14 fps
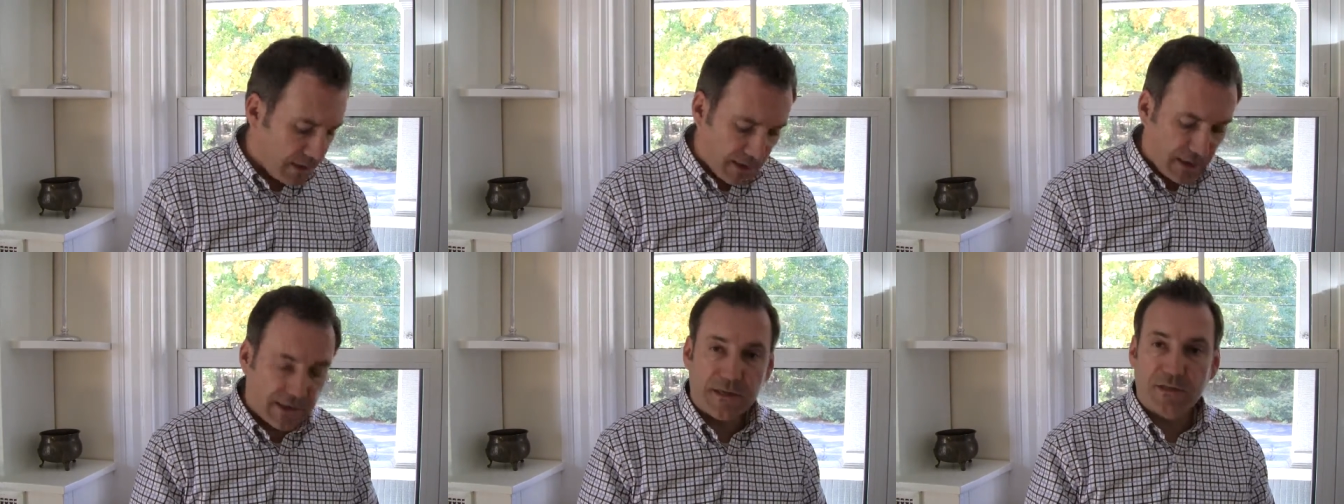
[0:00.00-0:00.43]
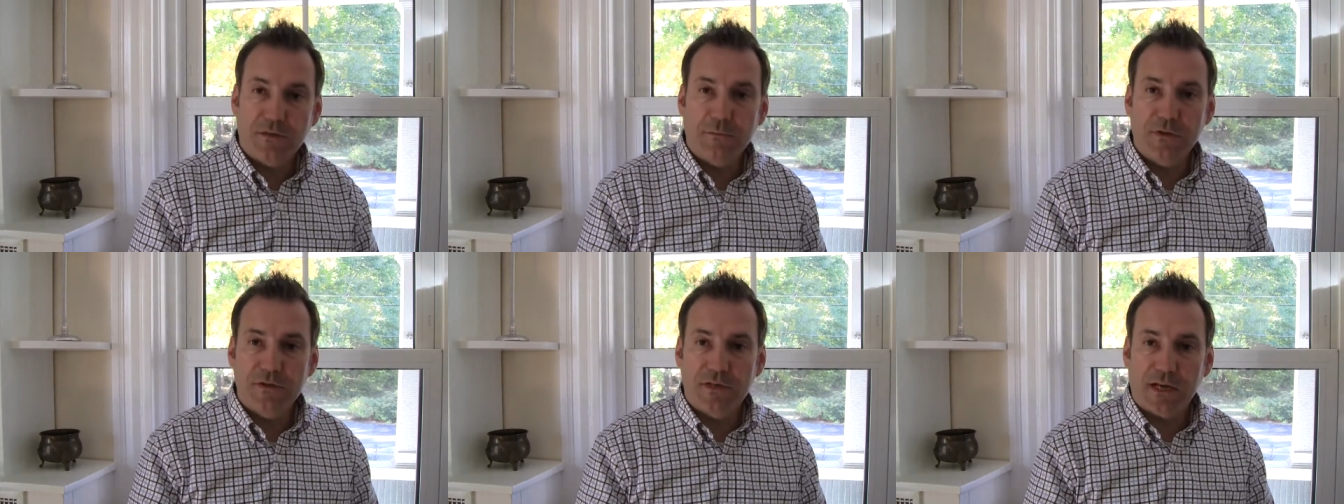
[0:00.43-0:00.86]
I guess,
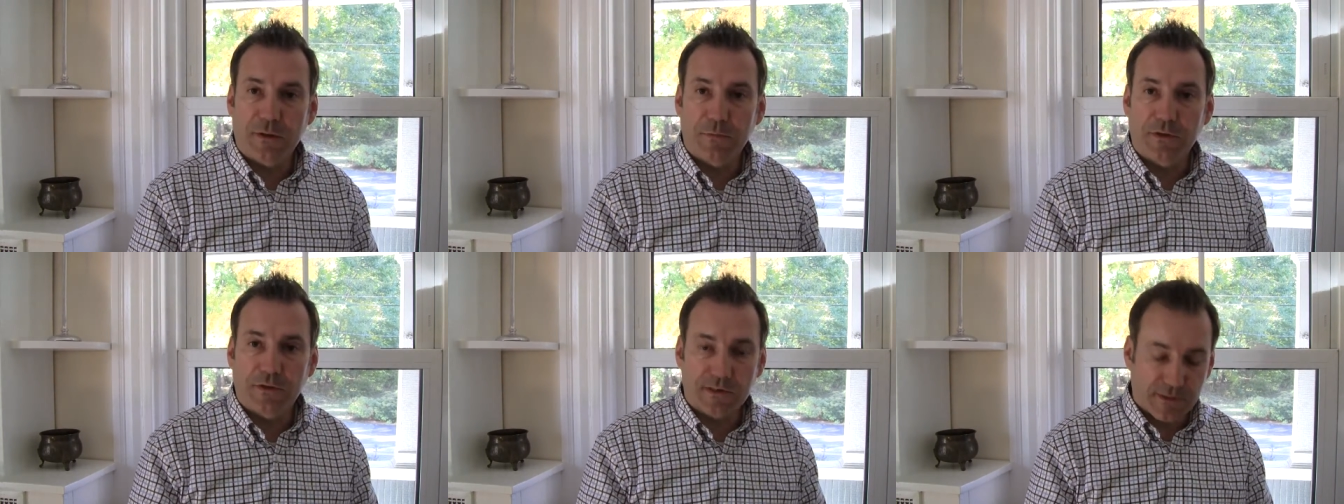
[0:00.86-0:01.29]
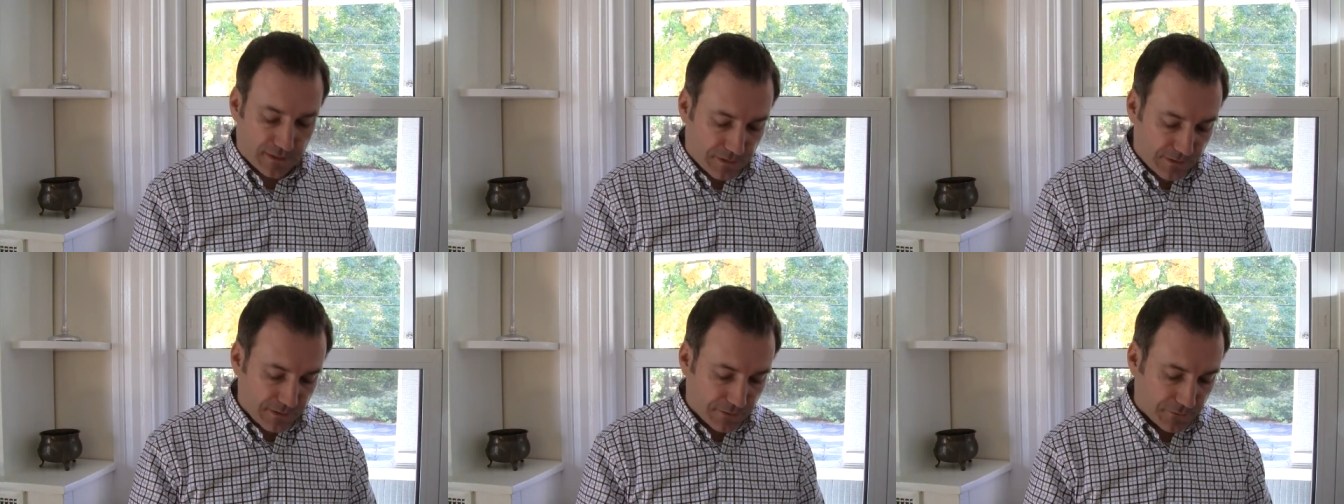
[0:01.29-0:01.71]
some music I've been listening
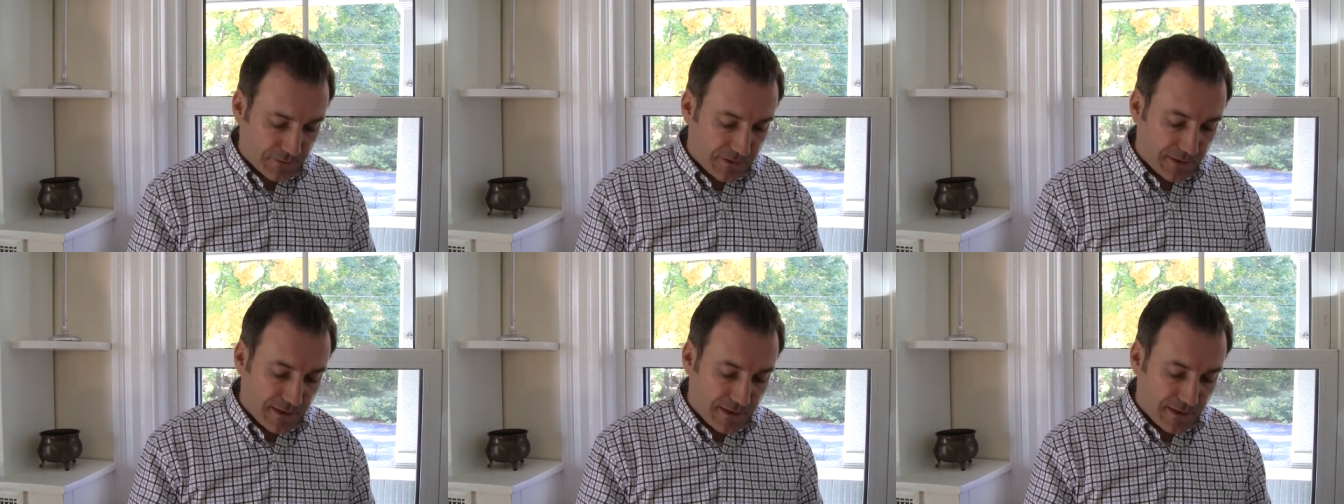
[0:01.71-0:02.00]
to.